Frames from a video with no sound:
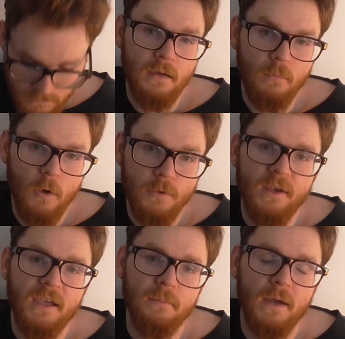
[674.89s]
It won't
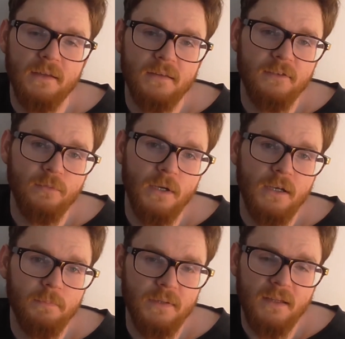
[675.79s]
take him out this
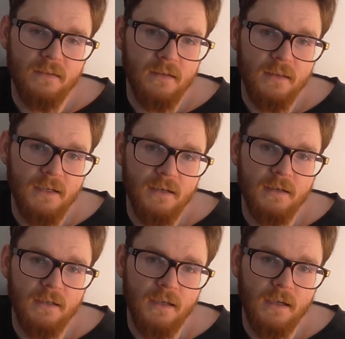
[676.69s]
week, but there's a clear
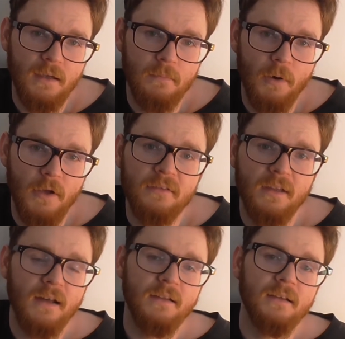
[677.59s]

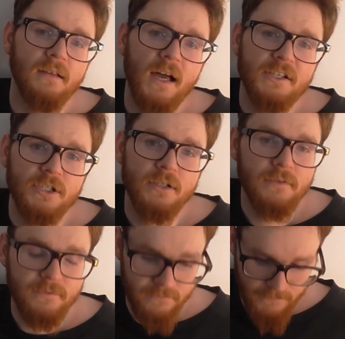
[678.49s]
personality clash
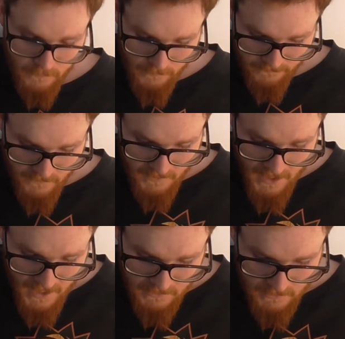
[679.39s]
for
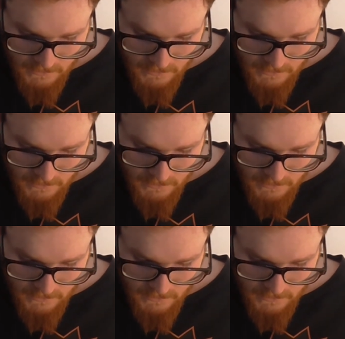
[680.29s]
Kent,